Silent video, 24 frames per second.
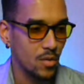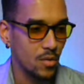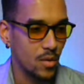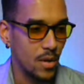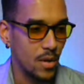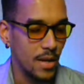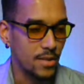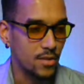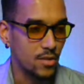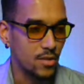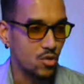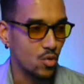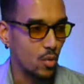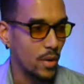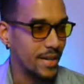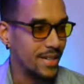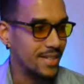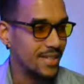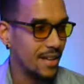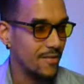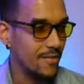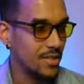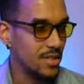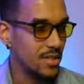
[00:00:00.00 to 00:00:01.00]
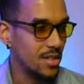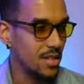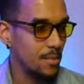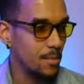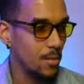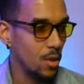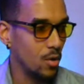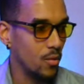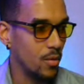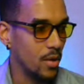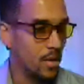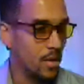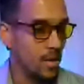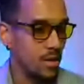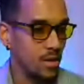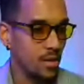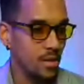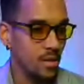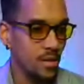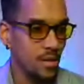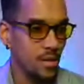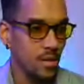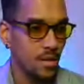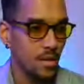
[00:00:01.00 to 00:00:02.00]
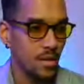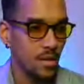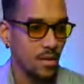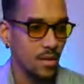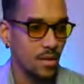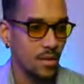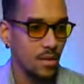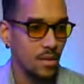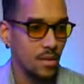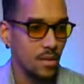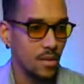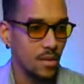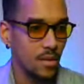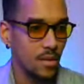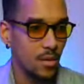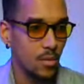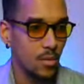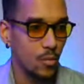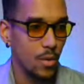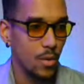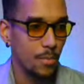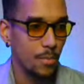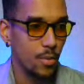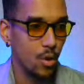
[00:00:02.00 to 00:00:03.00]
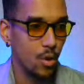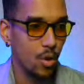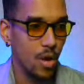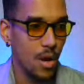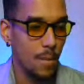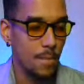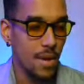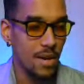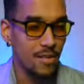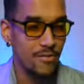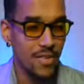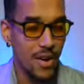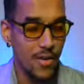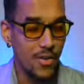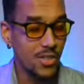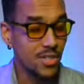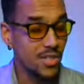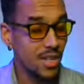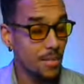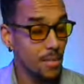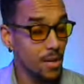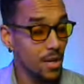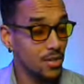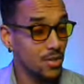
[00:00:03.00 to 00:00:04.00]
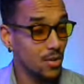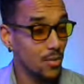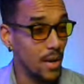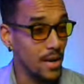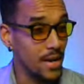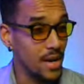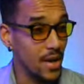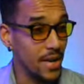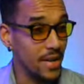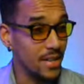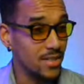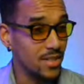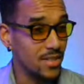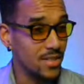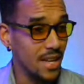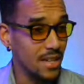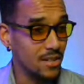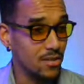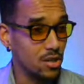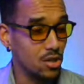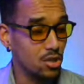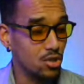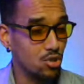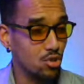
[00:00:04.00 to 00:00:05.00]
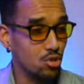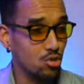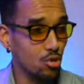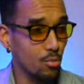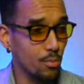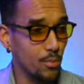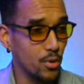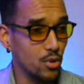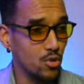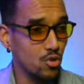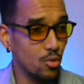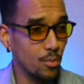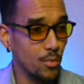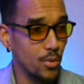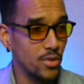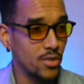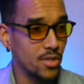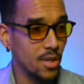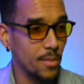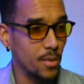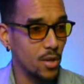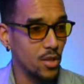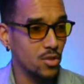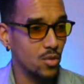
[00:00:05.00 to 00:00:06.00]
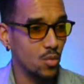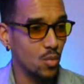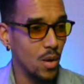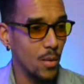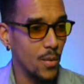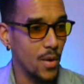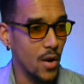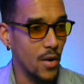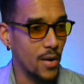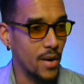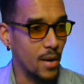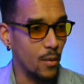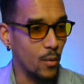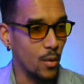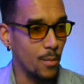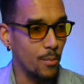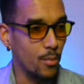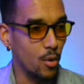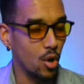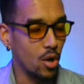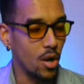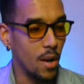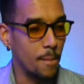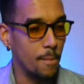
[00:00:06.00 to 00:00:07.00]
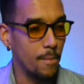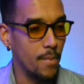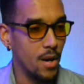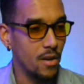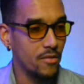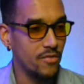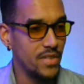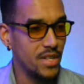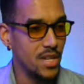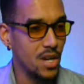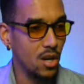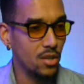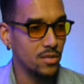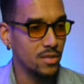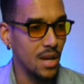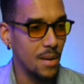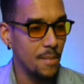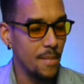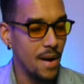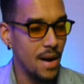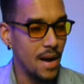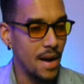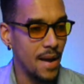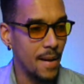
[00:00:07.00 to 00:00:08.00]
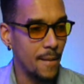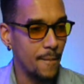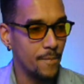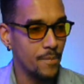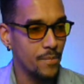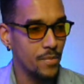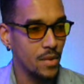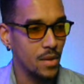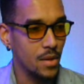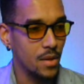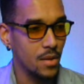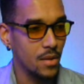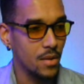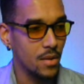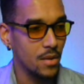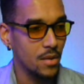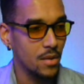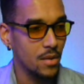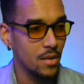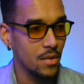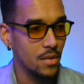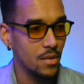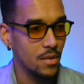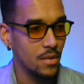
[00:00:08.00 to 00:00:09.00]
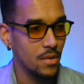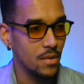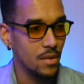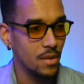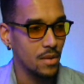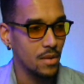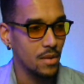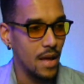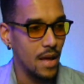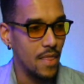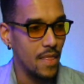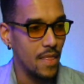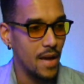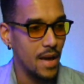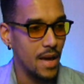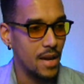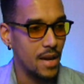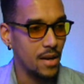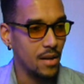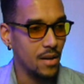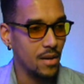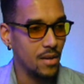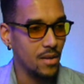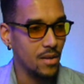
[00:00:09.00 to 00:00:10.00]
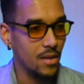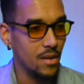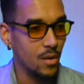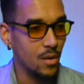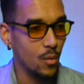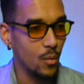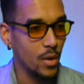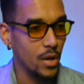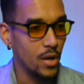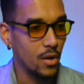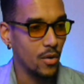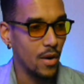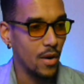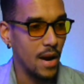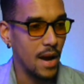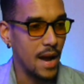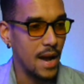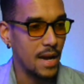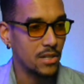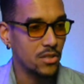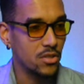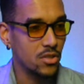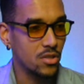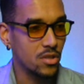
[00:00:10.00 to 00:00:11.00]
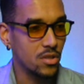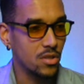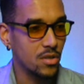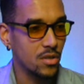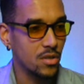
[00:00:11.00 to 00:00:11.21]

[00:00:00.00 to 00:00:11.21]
Right, 2017 bull run. We broke above, very similar to right now. This is actually super similar to where we are now. We broke above the all-time high, and then we crashed